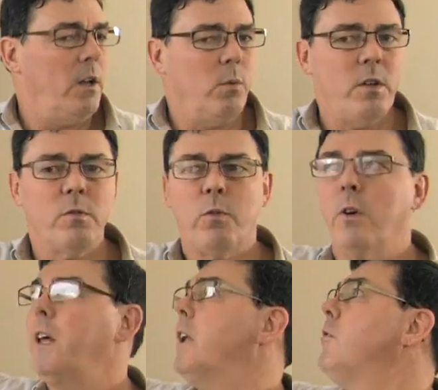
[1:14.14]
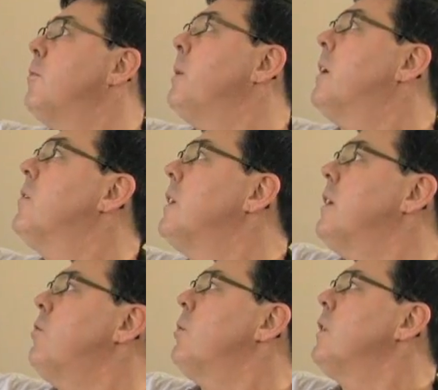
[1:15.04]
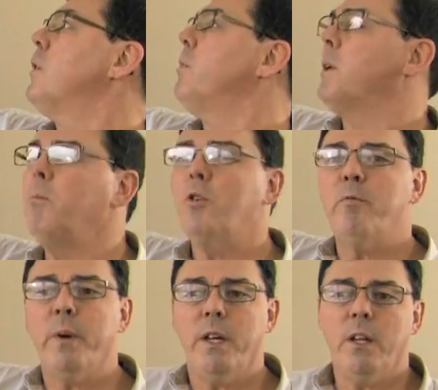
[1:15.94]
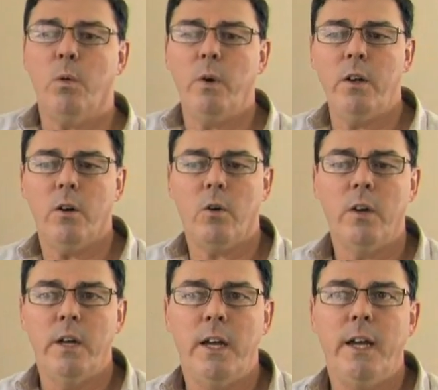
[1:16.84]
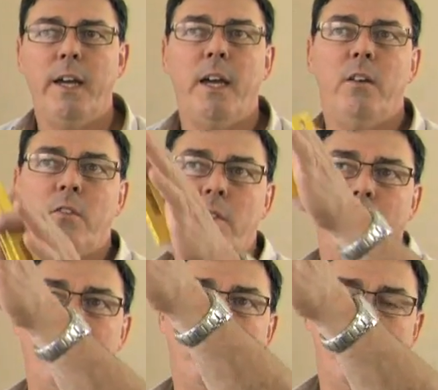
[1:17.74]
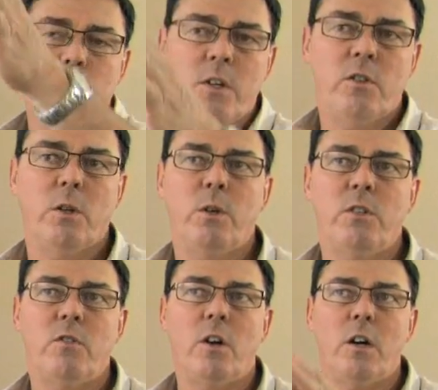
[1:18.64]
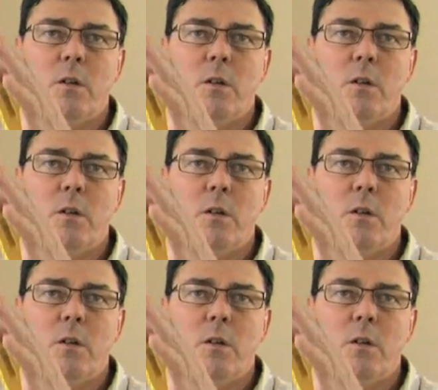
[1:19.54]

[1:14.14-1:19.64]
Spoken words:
And the reason for that is because it gives you a little bit of movement in the window in case of that situation that we just